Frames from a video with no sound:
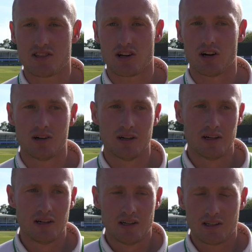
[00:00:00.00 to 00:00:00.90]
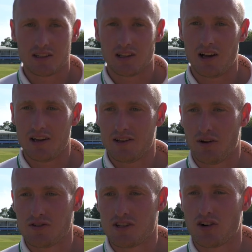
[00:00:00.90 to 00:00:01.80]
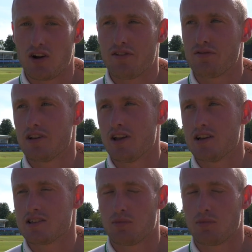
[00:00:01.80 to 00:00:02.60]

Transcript: So delighted. Obviously, a great three days.